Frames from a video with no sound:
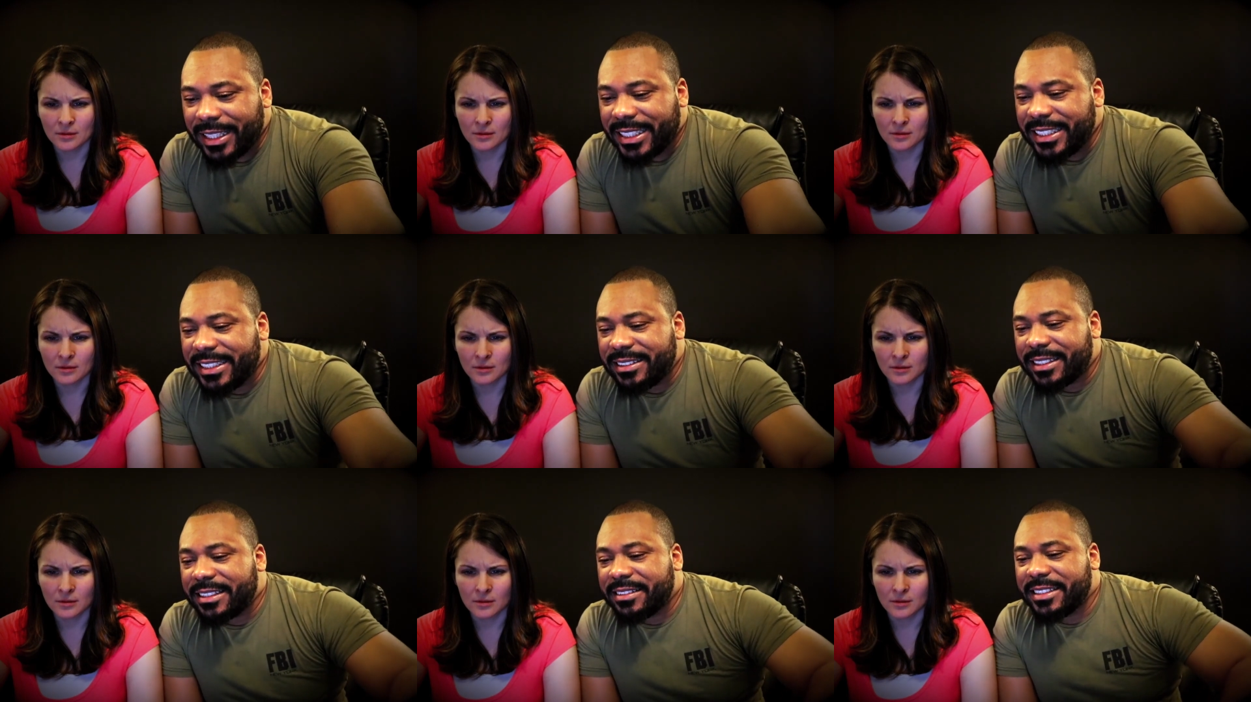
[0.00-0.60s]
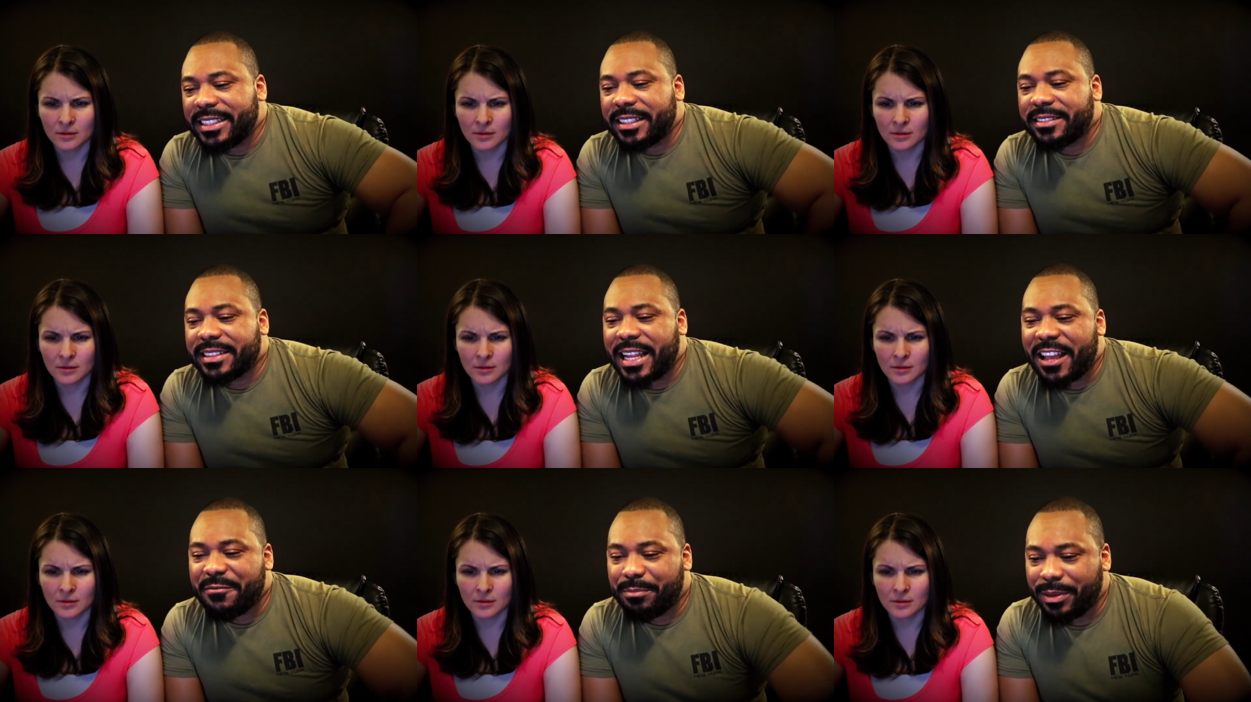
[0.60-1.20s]
Speaker 1: He says he doesn't
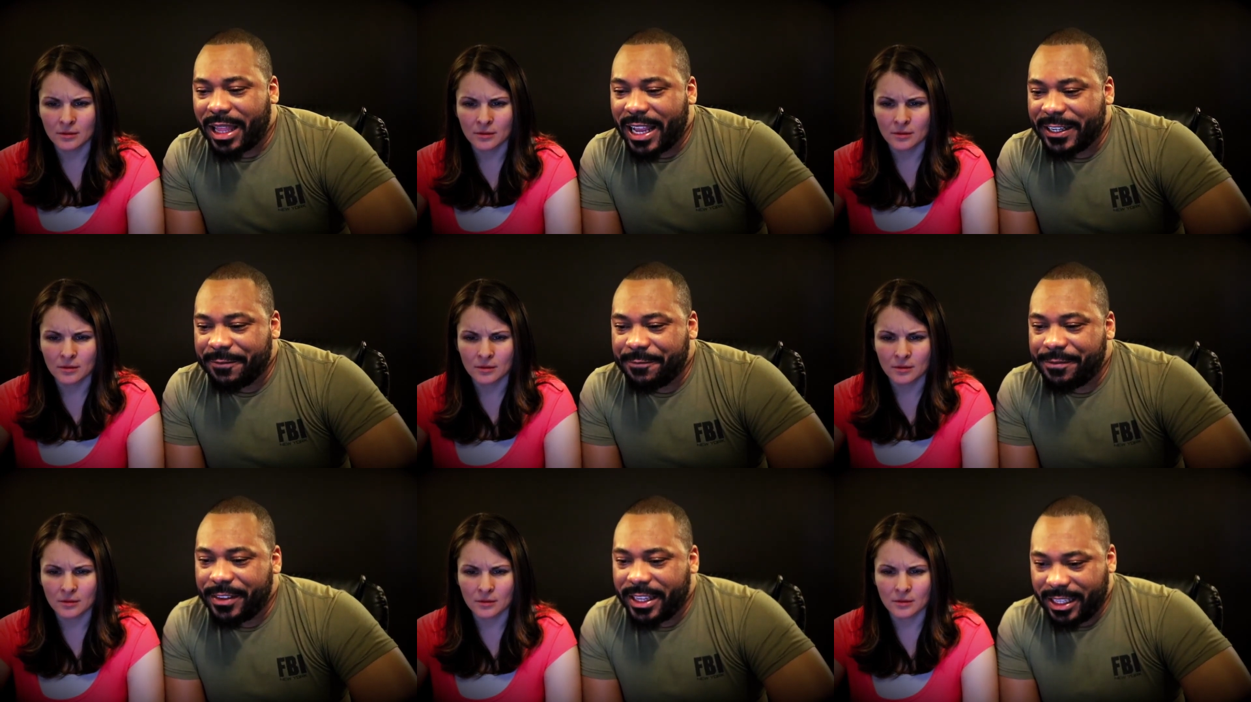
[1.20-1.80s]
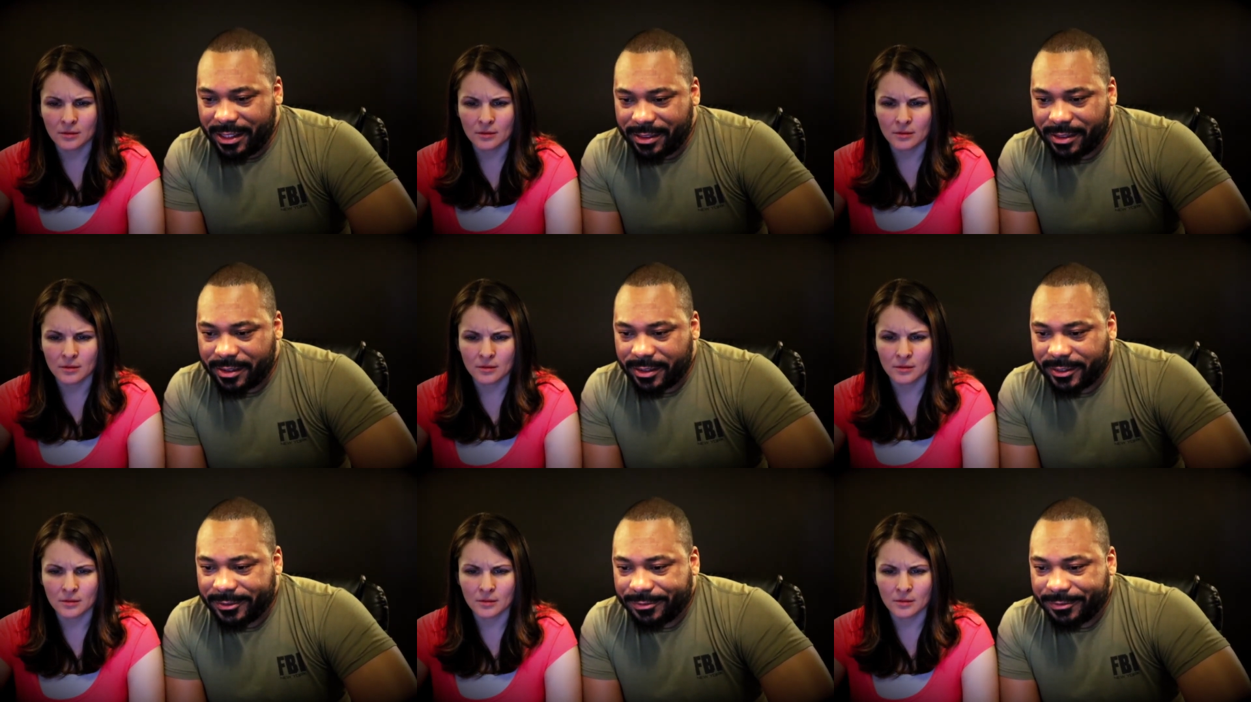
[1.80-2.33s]
have blind faith.